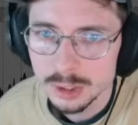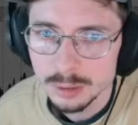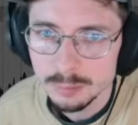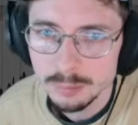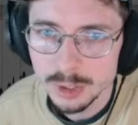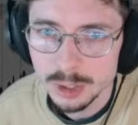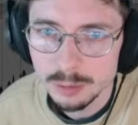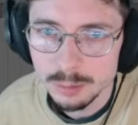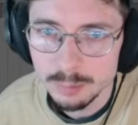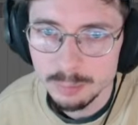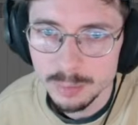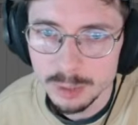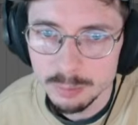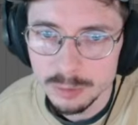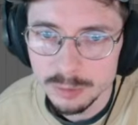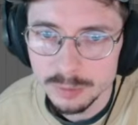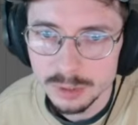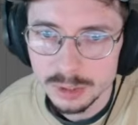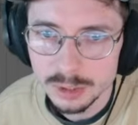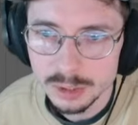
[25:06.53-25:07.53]
Maybe a bit more of
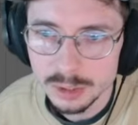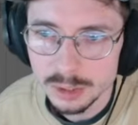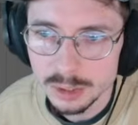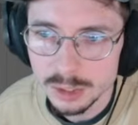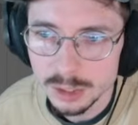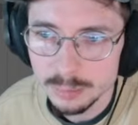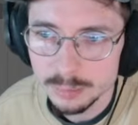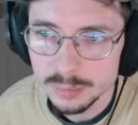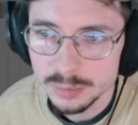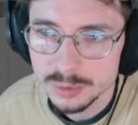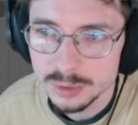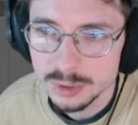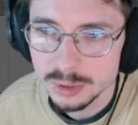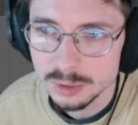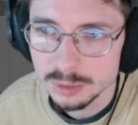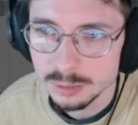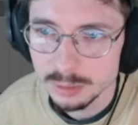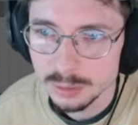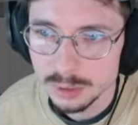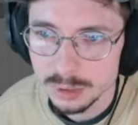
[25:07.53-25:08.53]
a gap
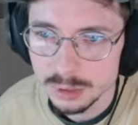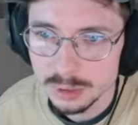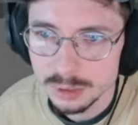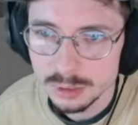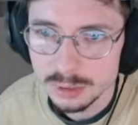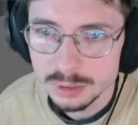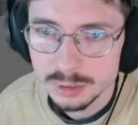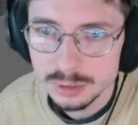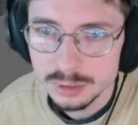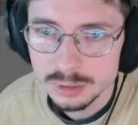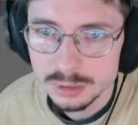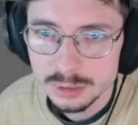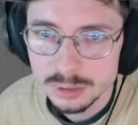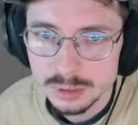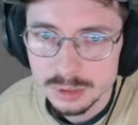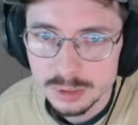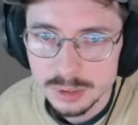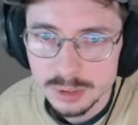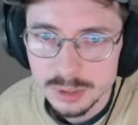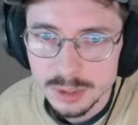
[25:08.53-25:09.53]
to
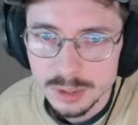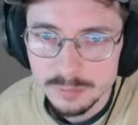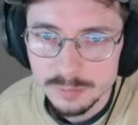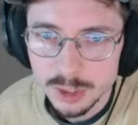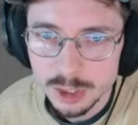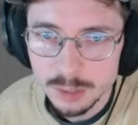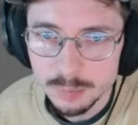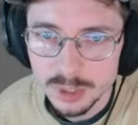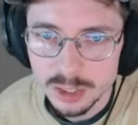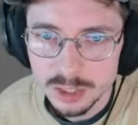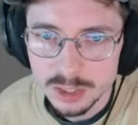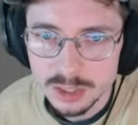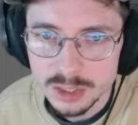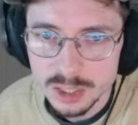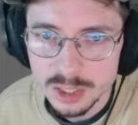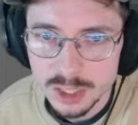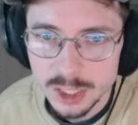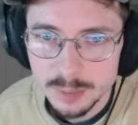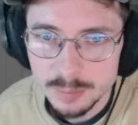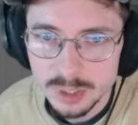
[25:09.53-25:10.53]
for comedic
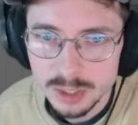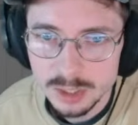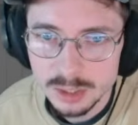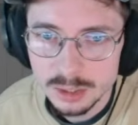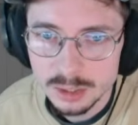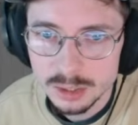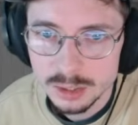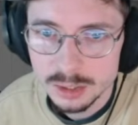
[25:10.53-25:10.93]
timing.